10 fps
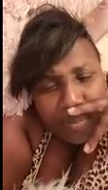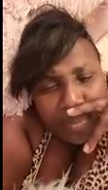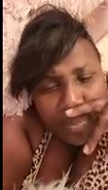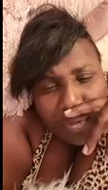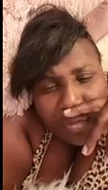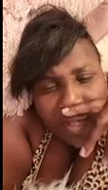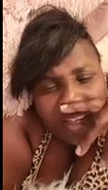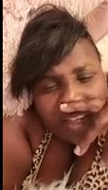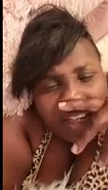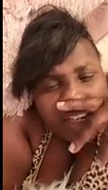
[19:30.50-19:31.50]
Put on
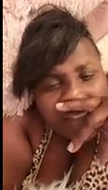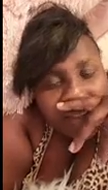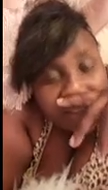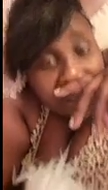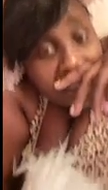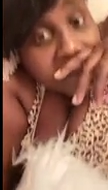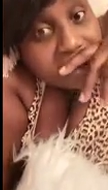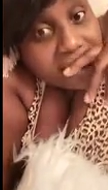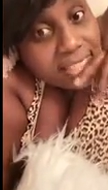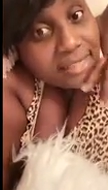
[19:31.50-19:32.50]
your glasses,
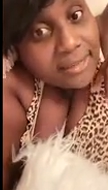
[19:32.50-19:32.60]
auntie.